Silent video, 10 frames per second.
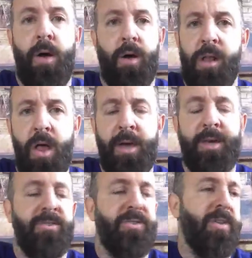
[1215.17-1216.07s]

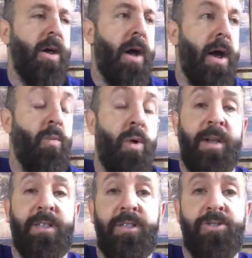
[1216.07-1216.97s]
clients and what I
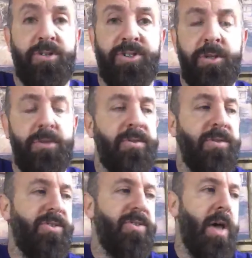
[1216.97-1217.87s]
teach our
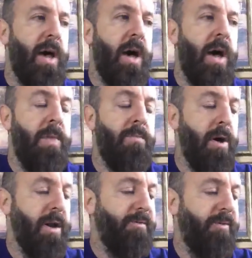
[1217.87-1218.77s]
students at
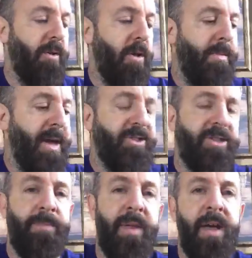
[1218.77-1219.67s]
Marketing Funnel
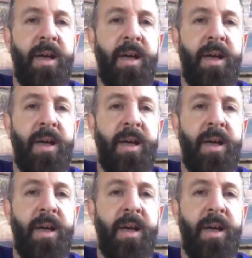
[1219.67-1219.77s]
Automation